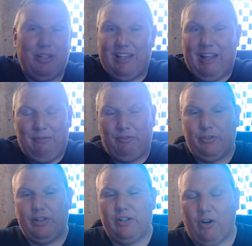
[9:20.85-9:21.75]
that
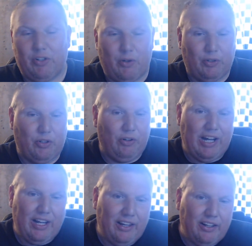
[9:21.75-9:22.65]
freaking Cardona
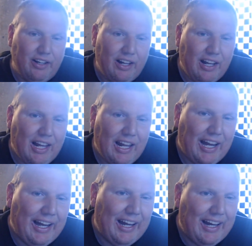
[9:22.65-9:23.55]
created,
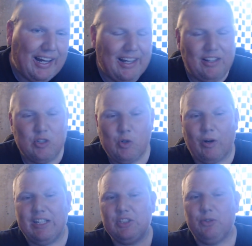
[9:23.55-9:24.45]
and
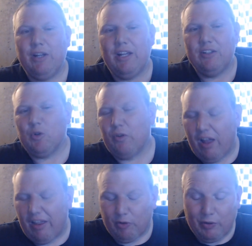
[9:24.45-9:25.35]
tries to hit Jordan
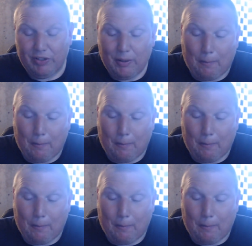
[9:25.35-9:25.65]
Oliver with it.